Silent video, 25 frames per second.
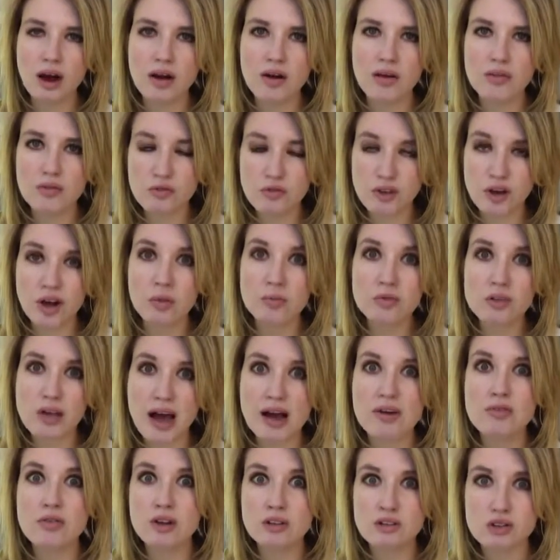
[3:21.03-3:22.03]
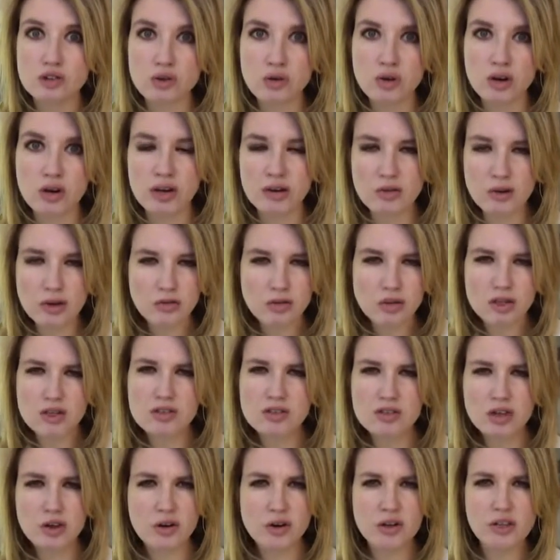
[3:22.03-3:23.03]
film to have on screen. And
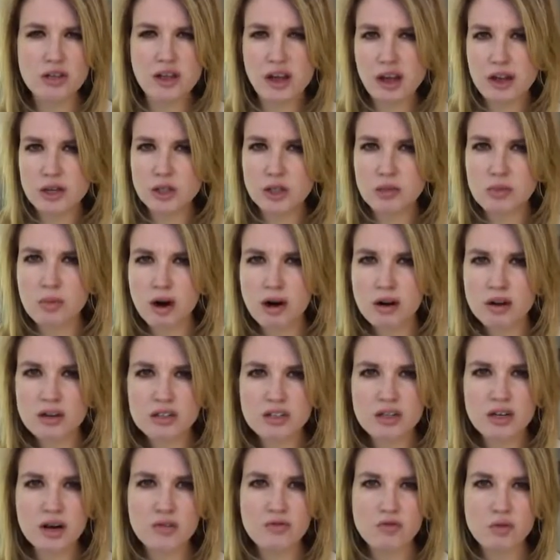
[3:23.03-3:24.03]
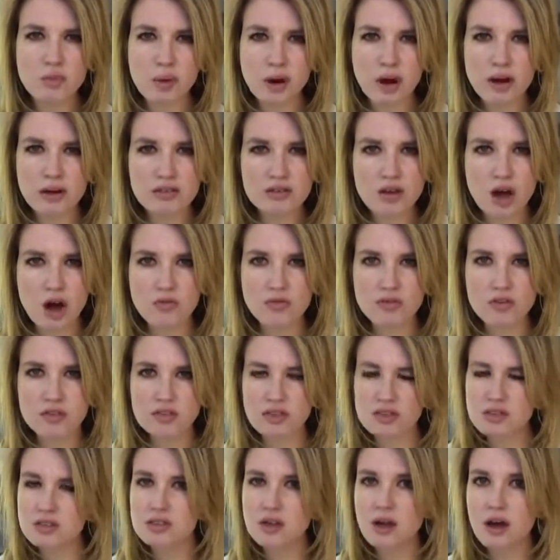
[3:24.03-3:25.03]
considering the Asian market today for box
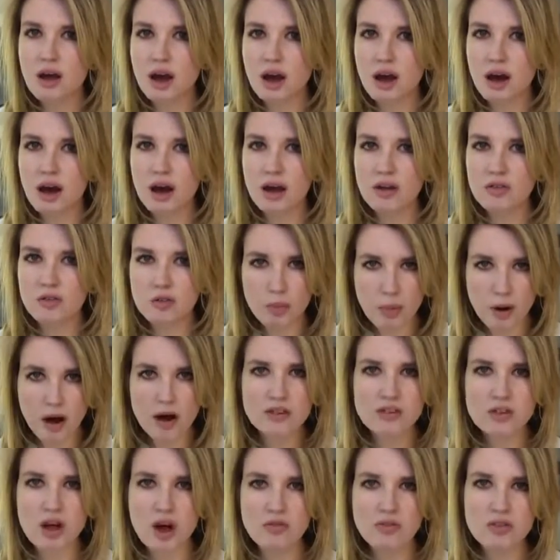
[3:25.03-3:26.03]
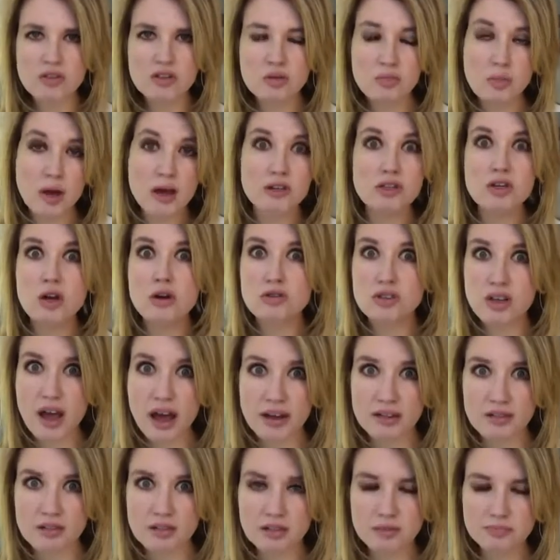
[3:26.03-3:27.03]
offices, it makes no
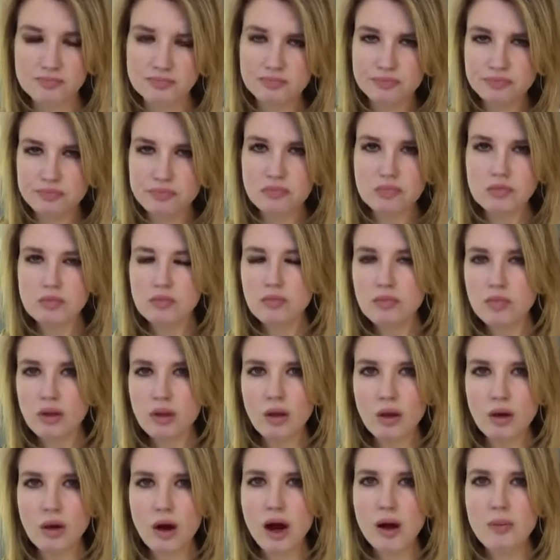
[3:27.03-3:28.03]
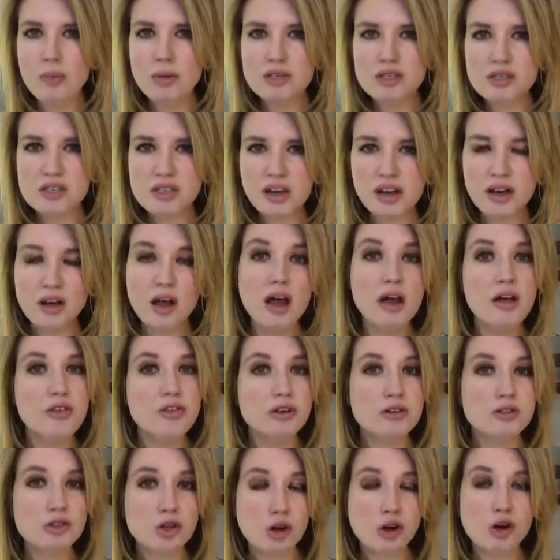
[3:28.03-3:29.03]
sense. But still,
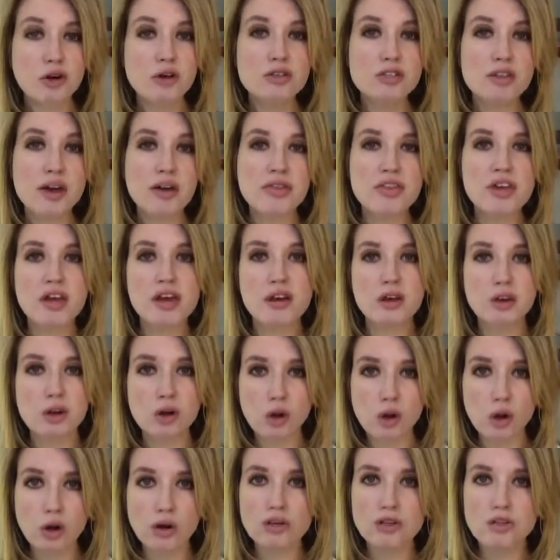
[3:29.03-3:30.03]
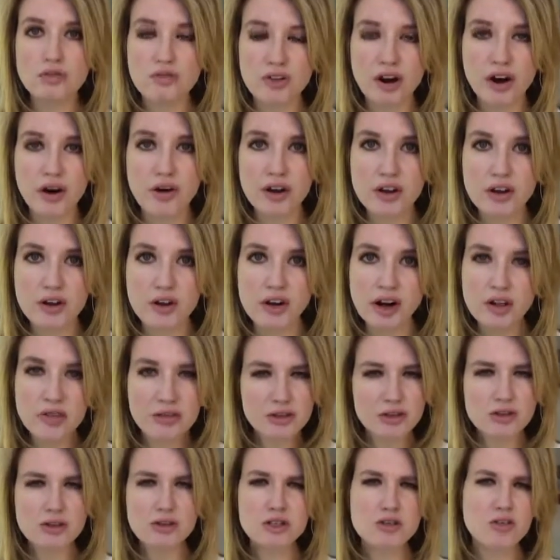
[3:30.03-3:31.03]
the Turtles, I think, looked very good. And
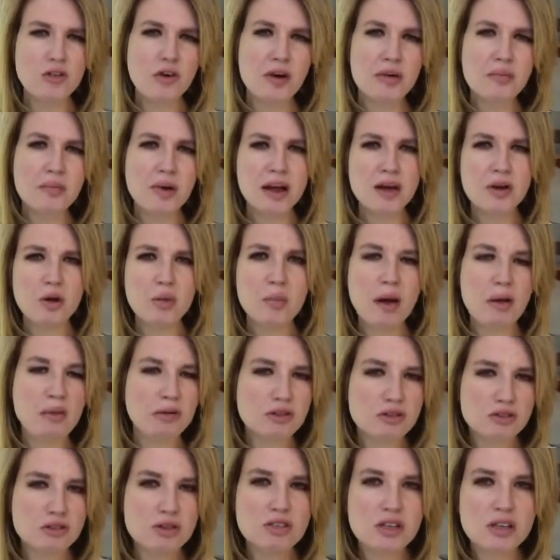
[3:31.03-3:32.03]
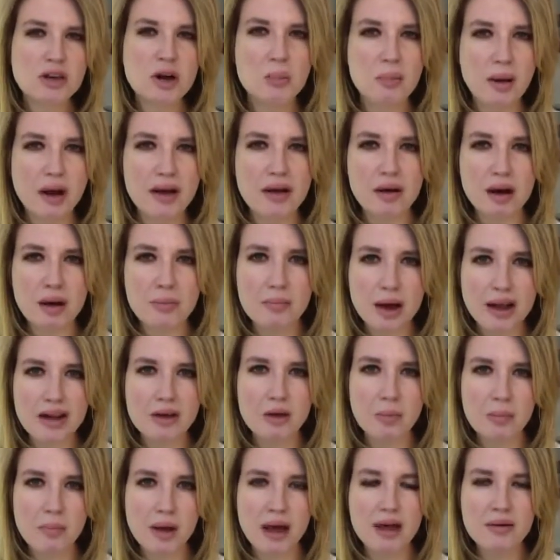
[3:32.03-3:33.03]
this looks very Michael Bay. This looks like a
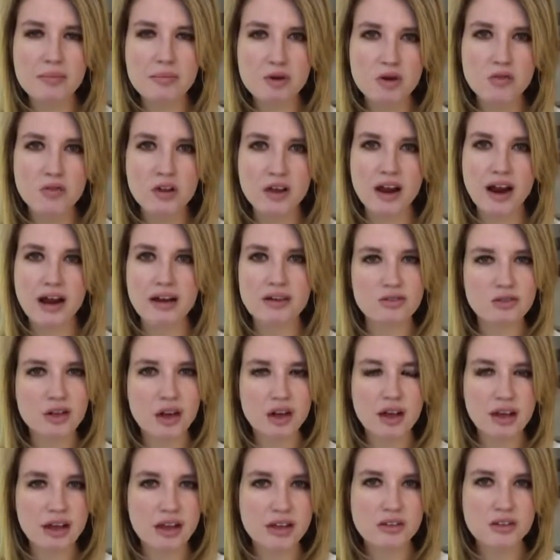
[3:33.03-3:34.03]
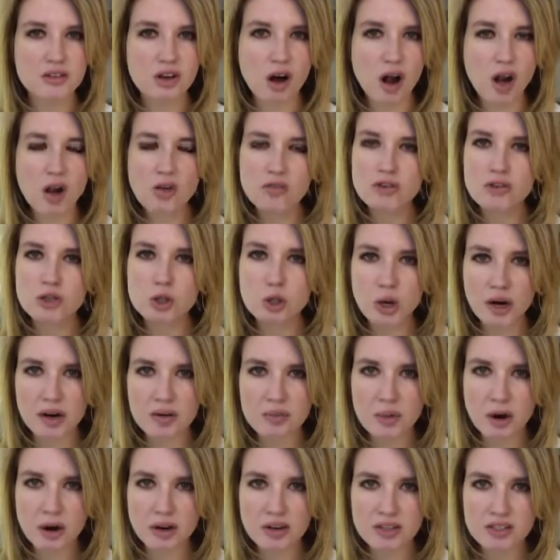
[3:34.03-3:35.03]
Michael Bay movie. It has all of his
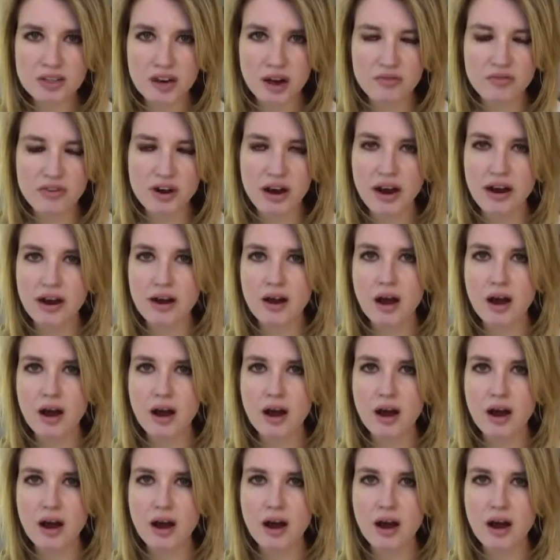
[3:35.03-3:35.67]
trademark stuff in it,